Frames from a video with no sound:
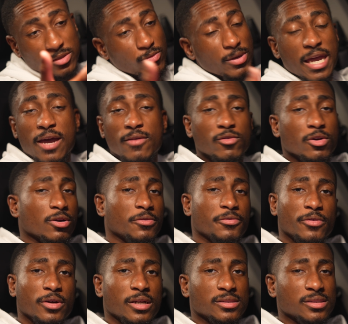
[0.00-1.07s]
us, we have
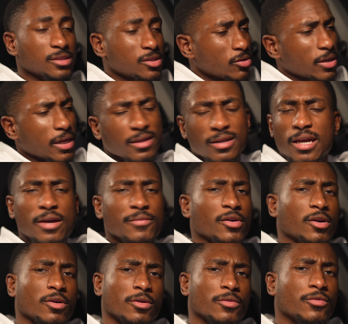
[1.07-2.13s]
girlfriends. It's okay to have a
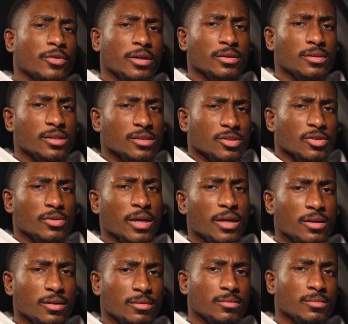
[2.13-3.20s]
girlfriend. It's
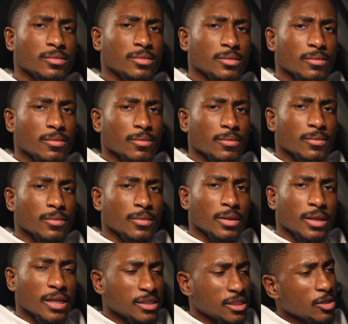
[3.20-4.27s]
okay.
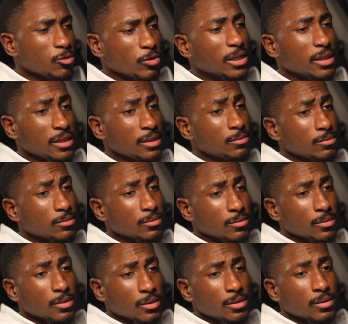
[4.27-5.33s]
Is she really
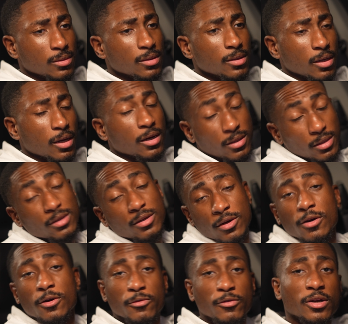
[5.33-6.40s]
a good
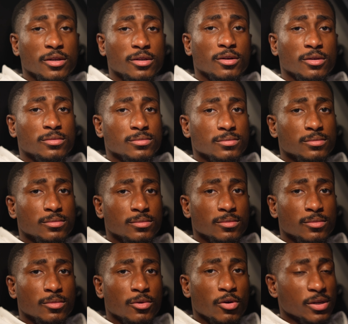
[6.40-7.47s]
girlfriend, though?
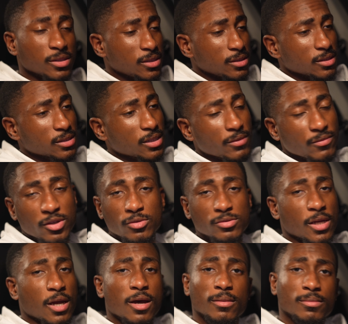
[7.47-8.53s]
Or is she just giving you
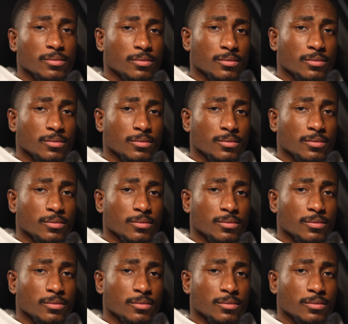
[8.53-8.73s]
top?